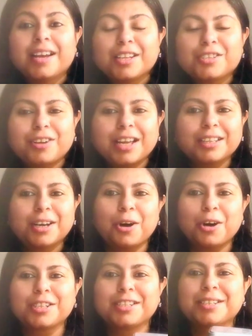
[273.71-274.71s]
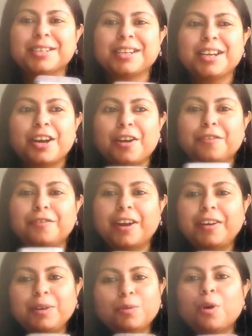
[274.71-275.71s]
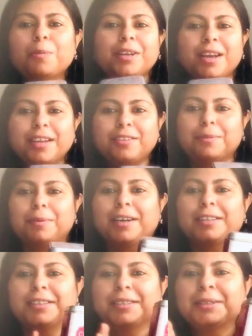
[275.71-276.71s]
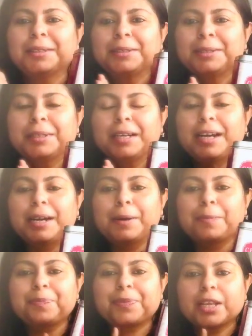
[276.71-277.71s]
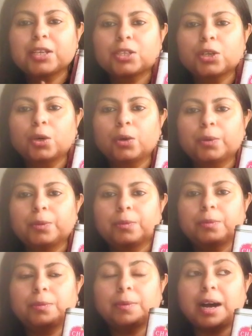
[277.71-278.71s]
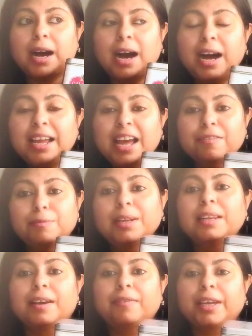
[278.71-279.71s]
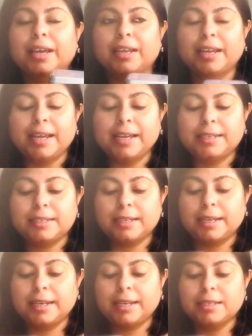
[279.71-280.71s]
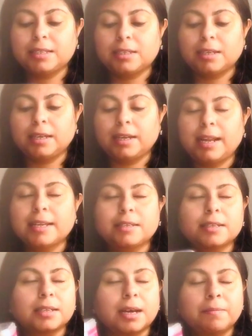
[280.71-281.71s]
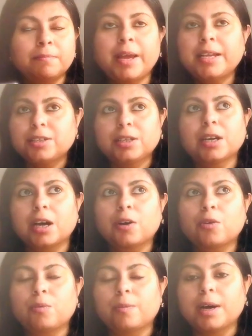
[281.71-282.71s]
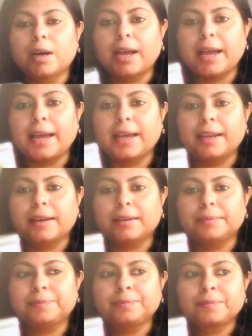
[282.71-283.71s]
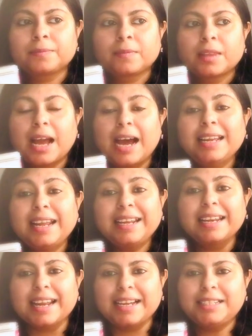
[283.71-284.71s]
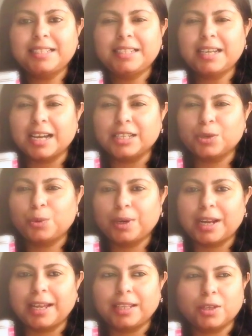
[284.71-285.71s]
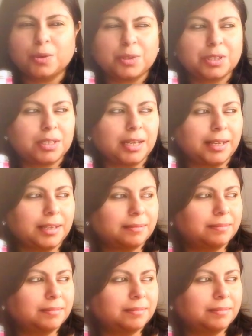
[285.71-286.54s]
It's rather hot, very warm in Hyderabad. So I have been loving it. It has this amazing aroma, and I like light tea. I don't like those like